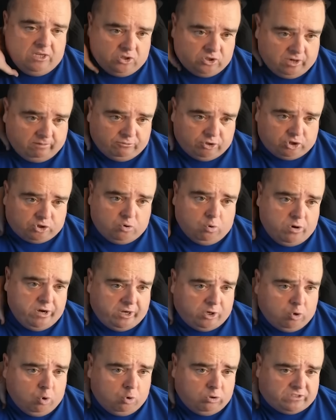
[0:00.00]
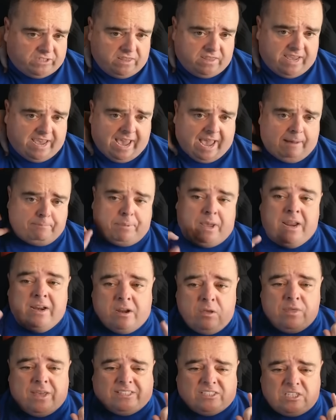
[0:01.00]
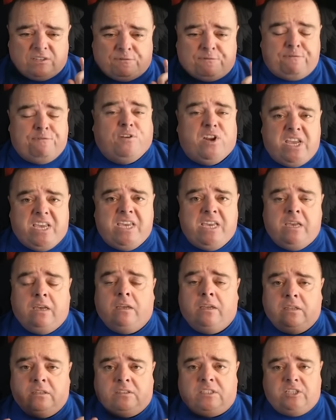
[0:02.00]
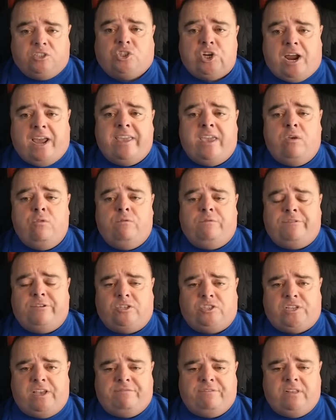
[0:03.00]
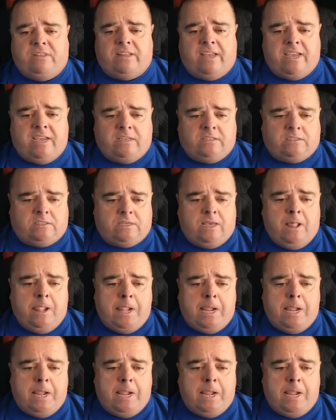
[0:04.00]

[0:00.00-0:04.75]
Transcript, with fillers: So I'm just going to go to the app. Now, this is free to try out for seven days,